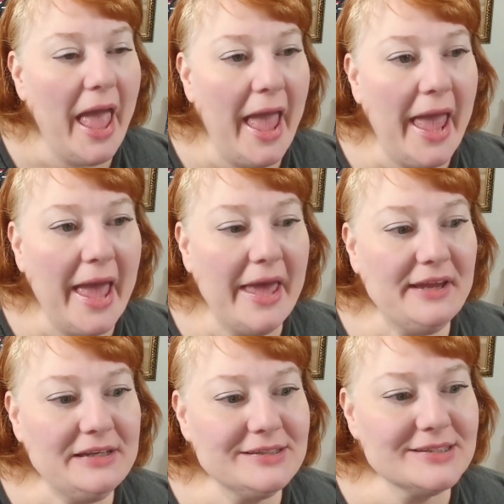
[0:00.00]

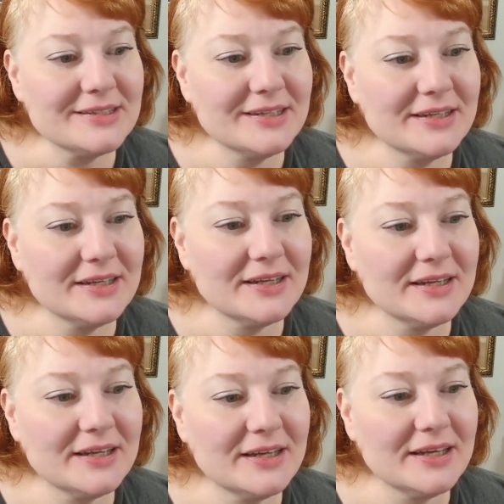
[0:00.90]
And
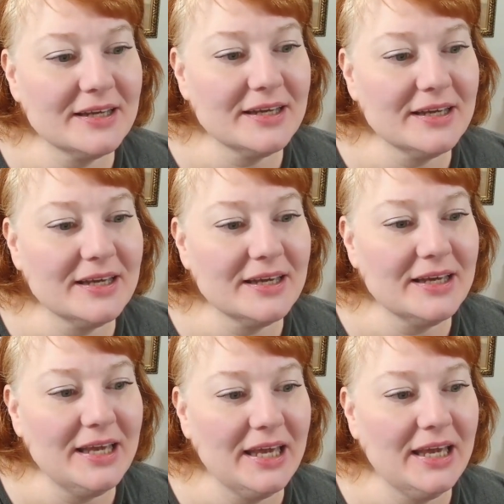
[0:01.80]

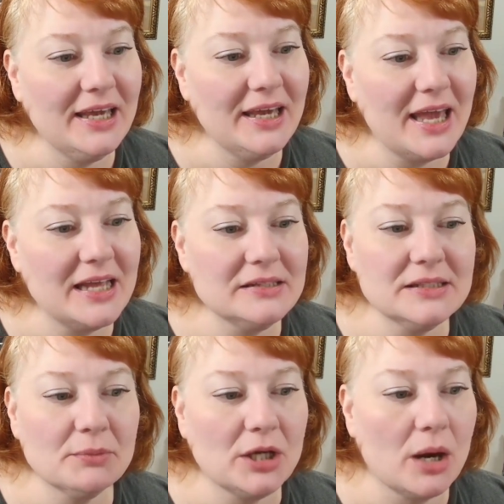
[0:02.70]
he ends
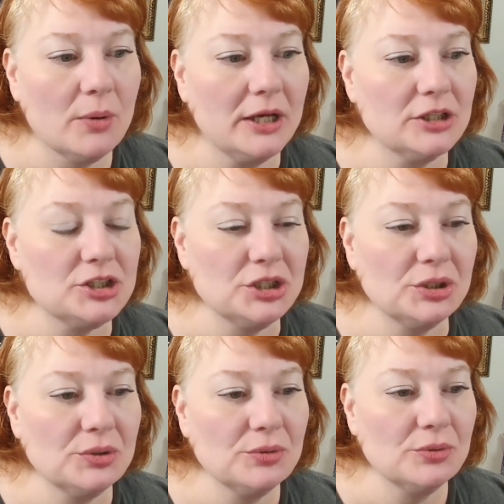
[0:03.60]
up
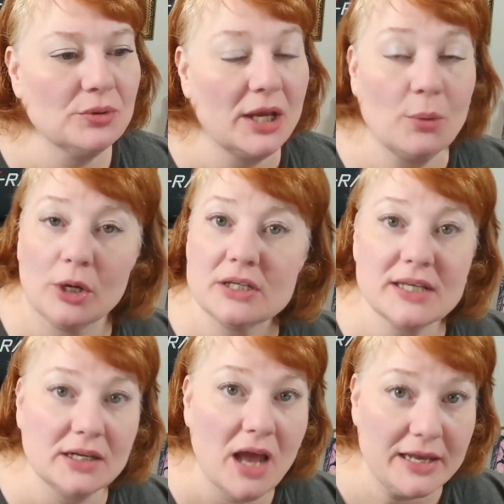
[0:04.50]
he works
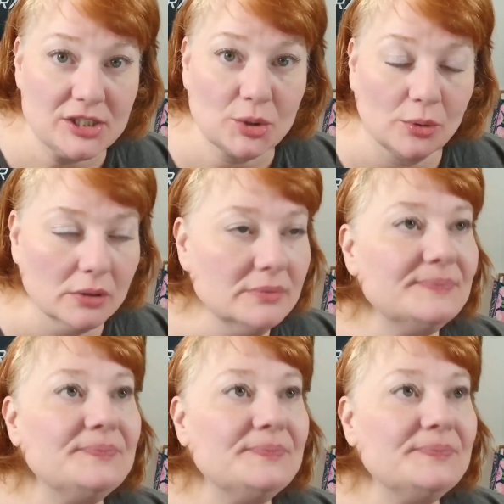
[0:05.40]
at a high school